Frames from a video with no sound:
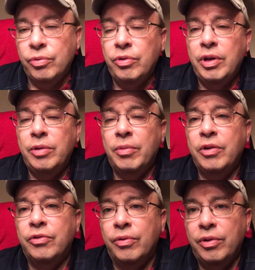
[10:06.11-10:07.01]
you need to make
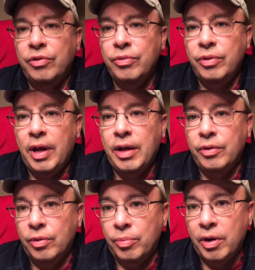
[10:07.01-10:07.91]
sure that you let
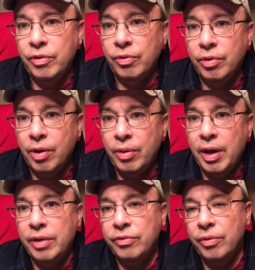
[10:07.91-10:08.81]
your appraiser know
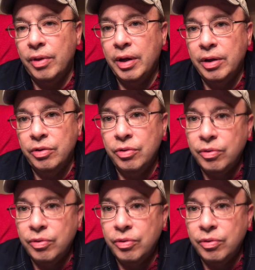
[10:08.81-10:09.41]
that so they can